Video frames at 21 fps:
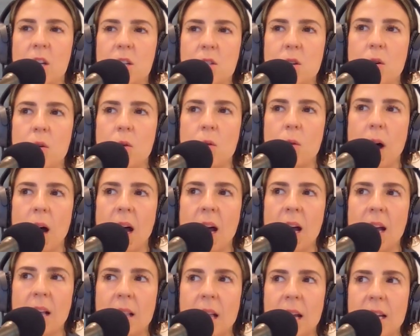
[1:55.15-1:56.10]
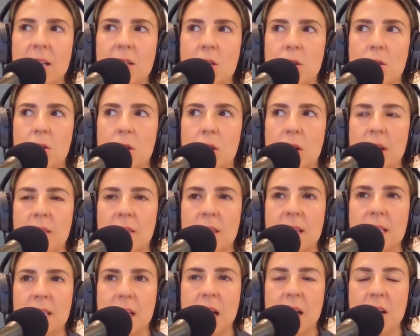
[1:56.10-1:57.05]
So I like to look at
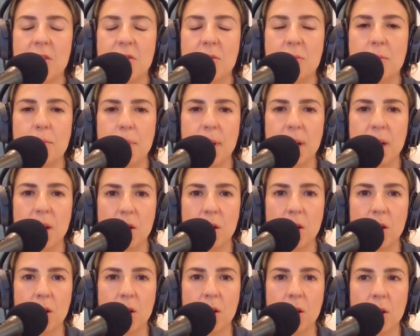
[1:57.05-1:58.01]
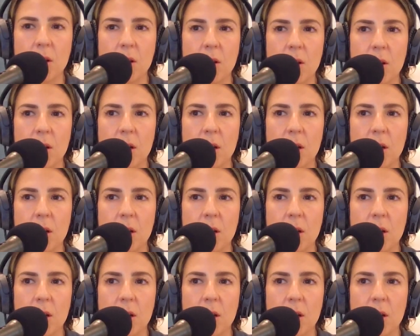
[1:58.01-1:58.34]
these kind of bigger